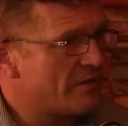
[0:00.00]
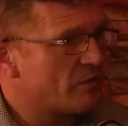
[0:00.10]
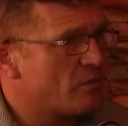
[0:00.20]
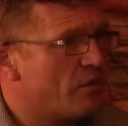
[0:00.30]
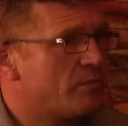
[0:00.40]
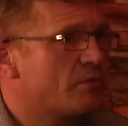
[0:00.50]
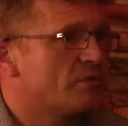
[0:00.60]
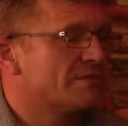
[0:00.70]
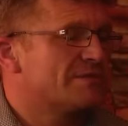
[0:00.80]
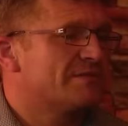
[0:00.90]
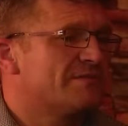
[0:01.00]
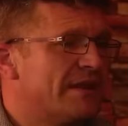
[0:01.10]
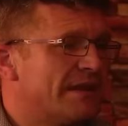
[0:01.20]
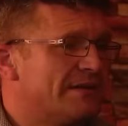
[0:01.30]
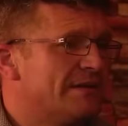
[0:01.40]
down the whole process of the
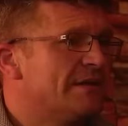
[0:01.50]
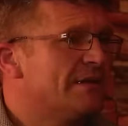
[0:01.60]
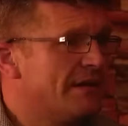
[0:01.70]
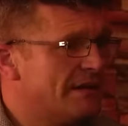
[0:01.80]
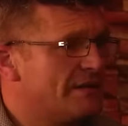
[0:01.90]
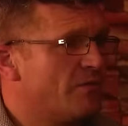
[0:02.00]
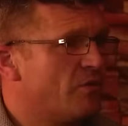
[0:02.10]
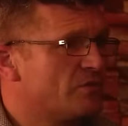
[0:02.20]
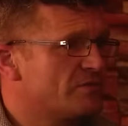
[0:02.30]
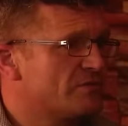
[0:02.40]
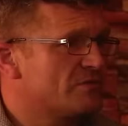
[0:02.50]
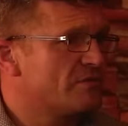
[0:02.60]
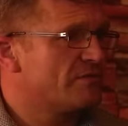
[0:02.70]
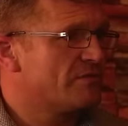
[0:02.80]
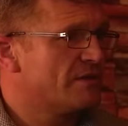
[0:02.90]
head and the emotion
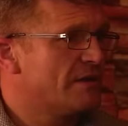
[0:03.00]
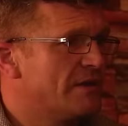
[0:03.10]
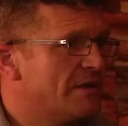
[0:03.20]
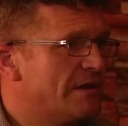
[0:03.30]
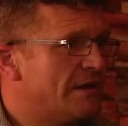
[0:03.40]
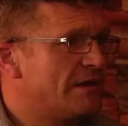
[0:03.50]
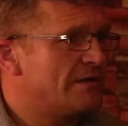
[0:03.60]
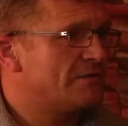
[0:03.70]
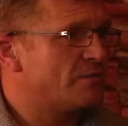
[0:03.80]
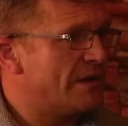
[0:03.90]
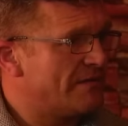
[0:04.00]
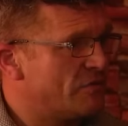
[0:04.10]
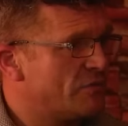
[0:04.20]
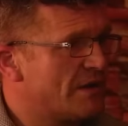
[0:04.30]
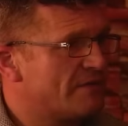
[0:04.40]
stuff. And we'll have a
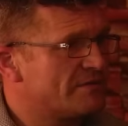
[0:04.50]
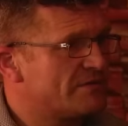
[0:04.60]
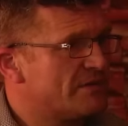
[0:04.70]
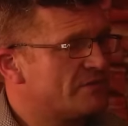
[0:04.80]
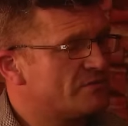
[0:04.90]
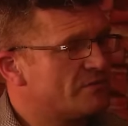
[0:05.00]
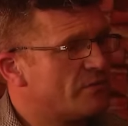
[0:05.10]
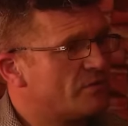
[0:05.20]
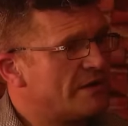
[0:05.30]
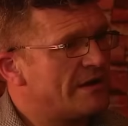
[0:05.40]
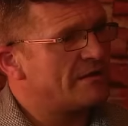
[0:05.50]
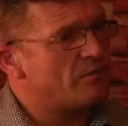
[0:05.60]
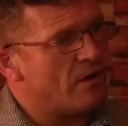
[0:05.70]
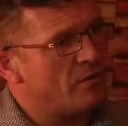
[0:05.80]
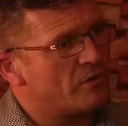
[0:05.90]
good conversation about that and
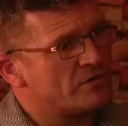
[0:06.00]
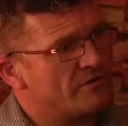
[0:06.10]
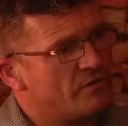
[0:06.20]
what works